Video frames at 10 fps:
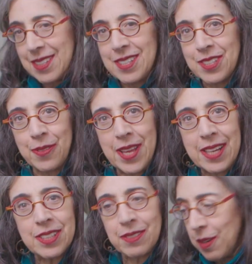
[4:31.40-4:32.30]
So
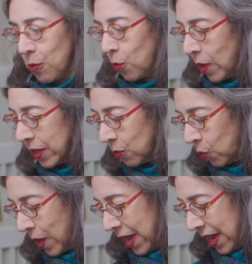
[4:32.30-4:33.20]
that's one
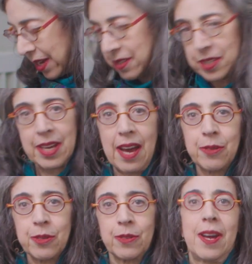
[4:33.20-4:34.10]
way to
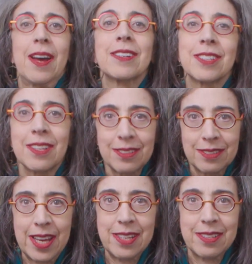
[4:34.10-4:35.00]
counteract
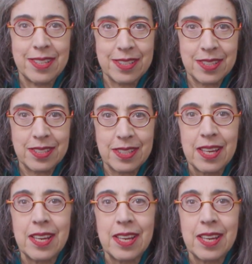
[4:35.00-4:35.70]
lateness